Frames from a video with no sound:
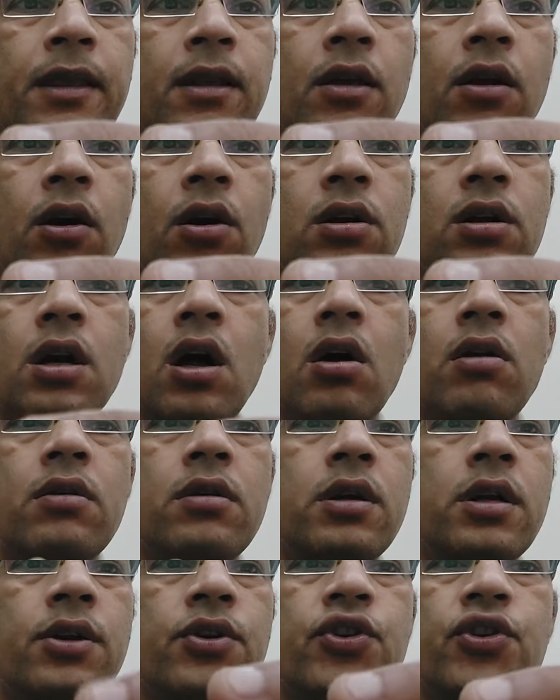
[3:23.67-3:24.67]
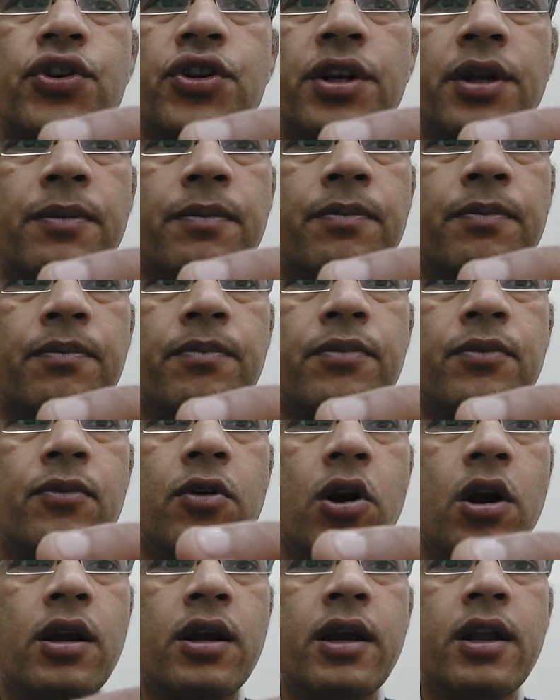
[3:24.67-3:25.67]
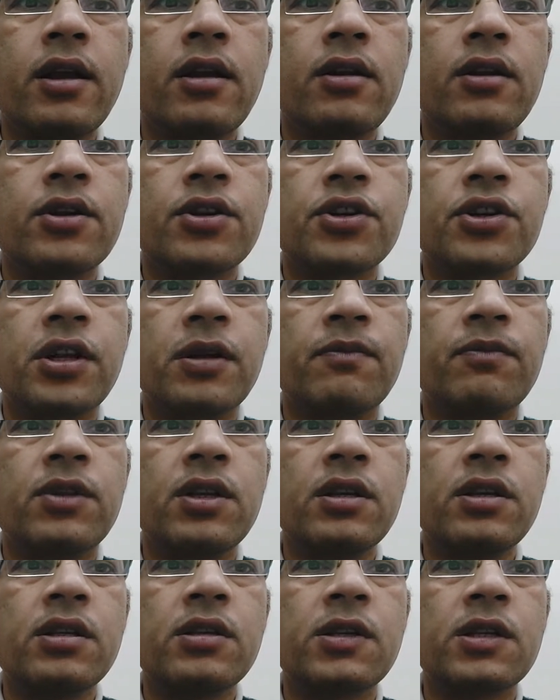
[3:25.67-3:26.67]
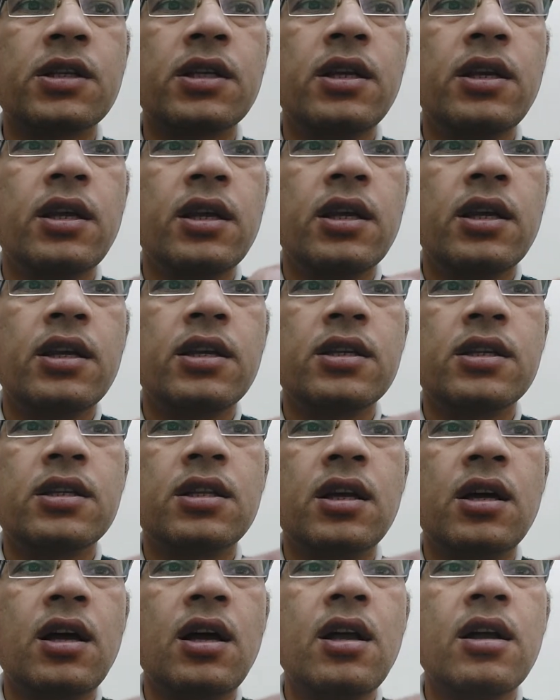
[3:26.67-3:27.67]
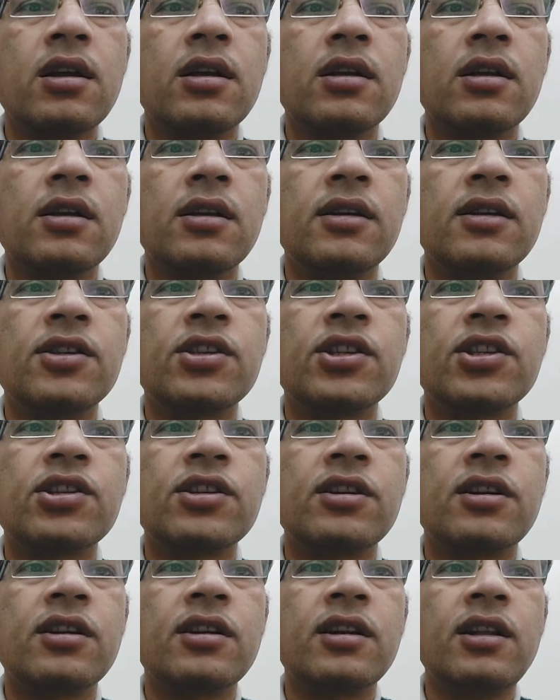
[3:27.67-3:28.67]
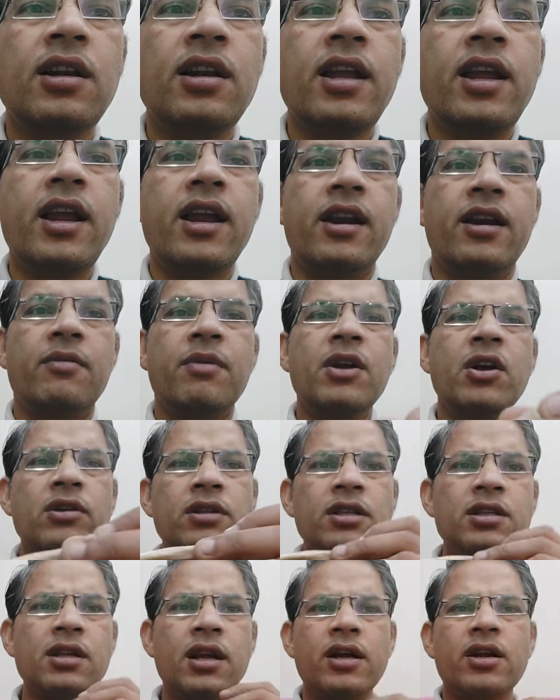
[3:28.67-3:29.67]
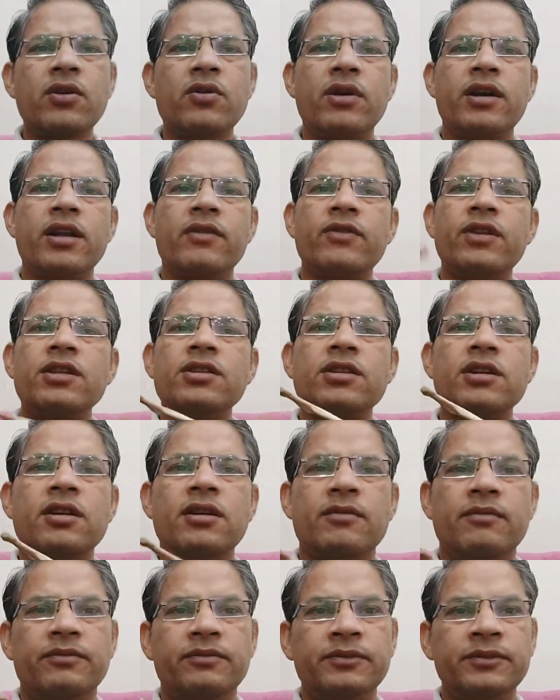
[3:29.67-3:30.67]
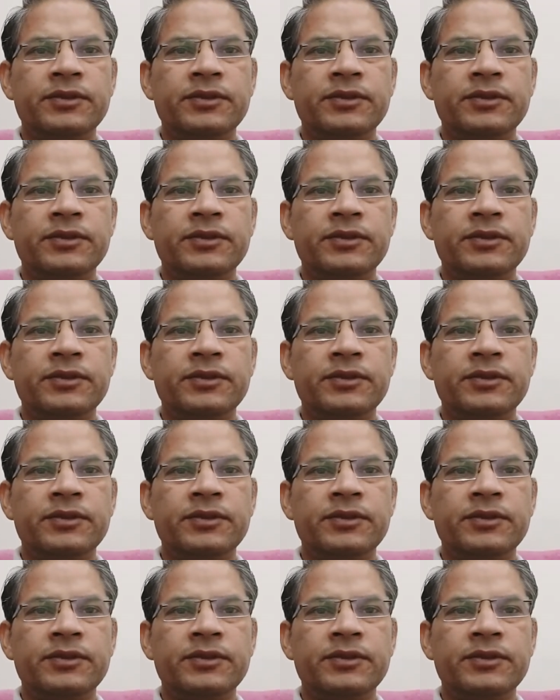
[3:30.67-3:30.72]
or rounded shape, quadrangular shape. This is the sternal end because this is articulating the sternum.